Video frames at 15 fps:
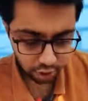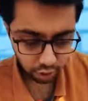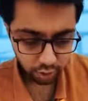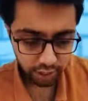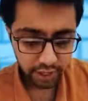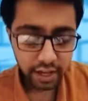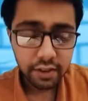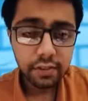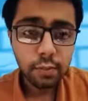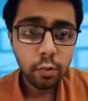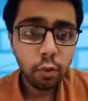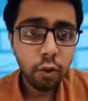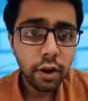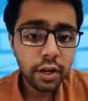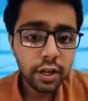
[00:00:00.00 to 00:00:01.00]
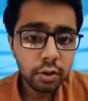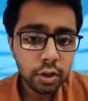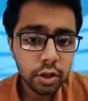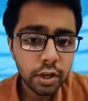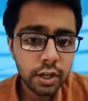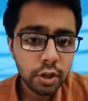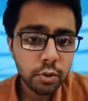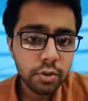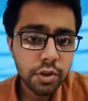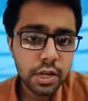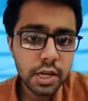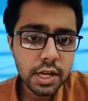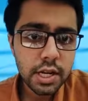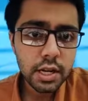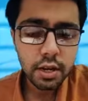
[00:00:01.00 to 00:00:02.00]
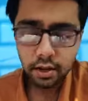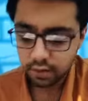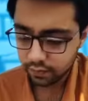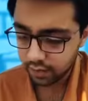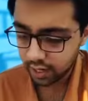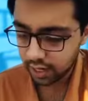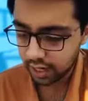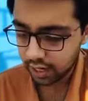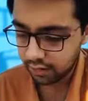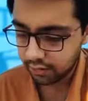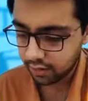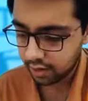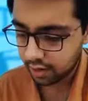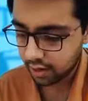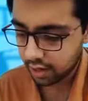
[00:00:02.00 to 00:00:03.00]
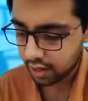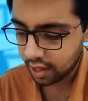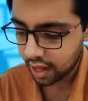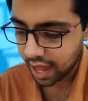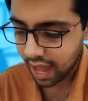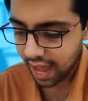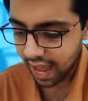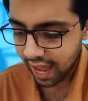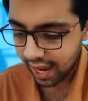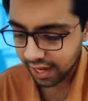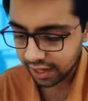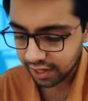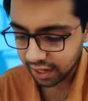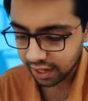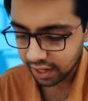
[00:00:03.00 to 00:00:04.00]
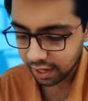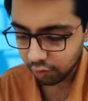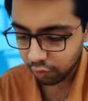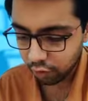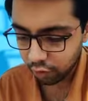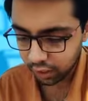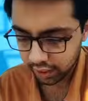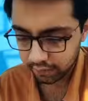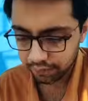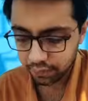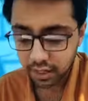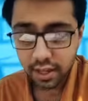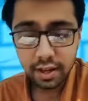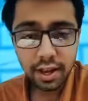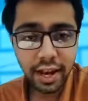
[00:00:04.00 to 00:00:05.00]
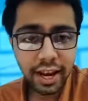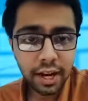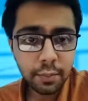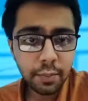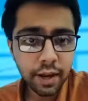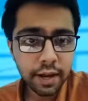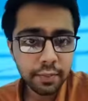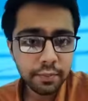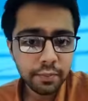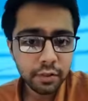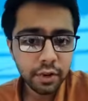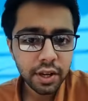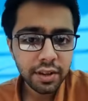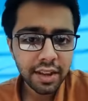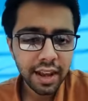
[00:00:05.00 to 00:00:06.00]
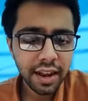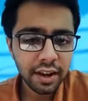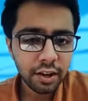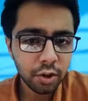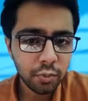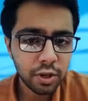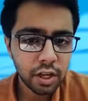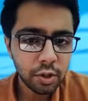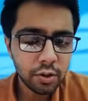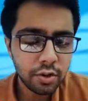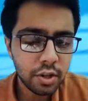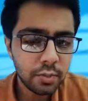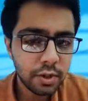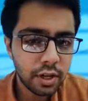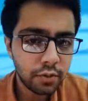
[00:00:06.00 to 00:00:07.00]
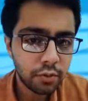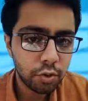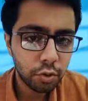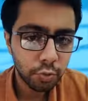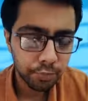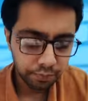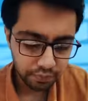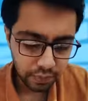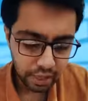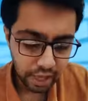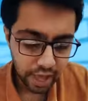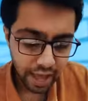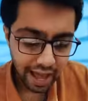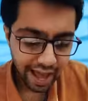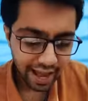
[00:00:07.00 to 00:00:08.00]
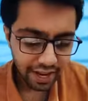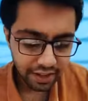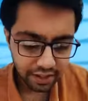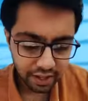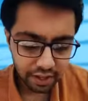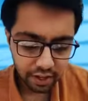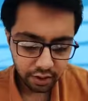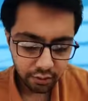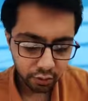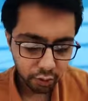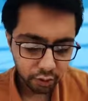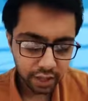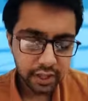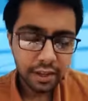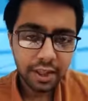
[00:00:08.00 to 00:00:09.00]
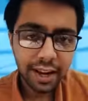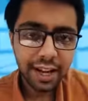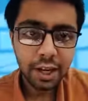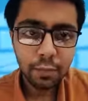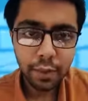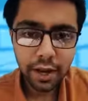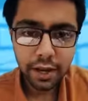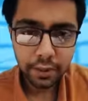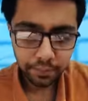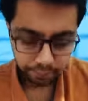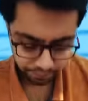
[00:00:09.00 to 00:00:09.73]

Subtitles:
So yeah, next we move on to the next question. We have ansa nephroni is lined by. So it's an anatomical question, but if you know, ansa nephroni is lined by